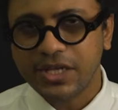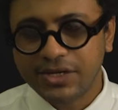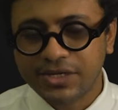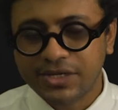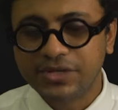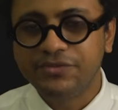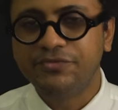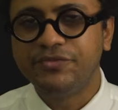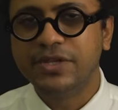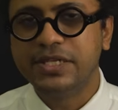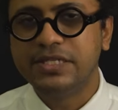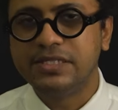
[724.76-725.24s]

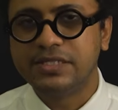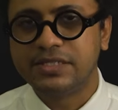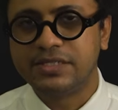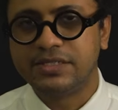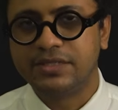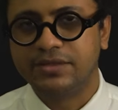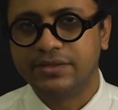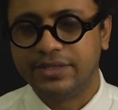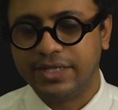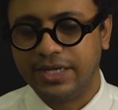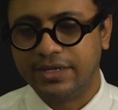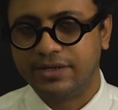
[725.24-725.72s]

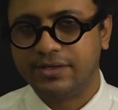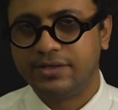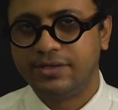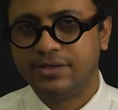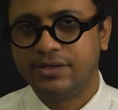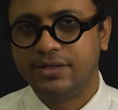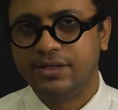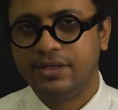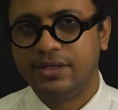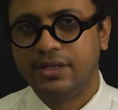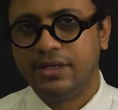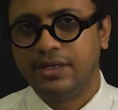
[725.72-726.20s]
difference that
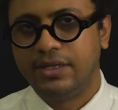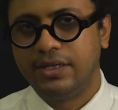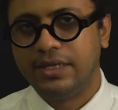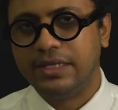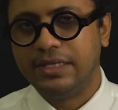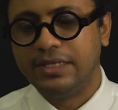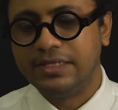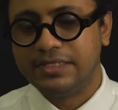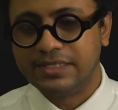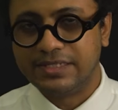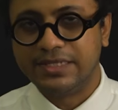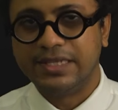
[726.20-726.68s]

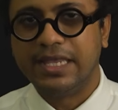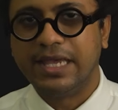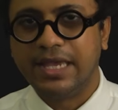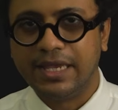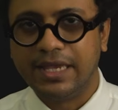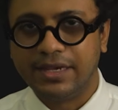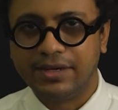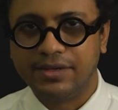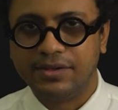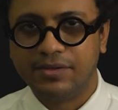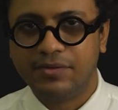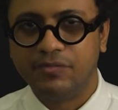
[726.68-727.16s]
is there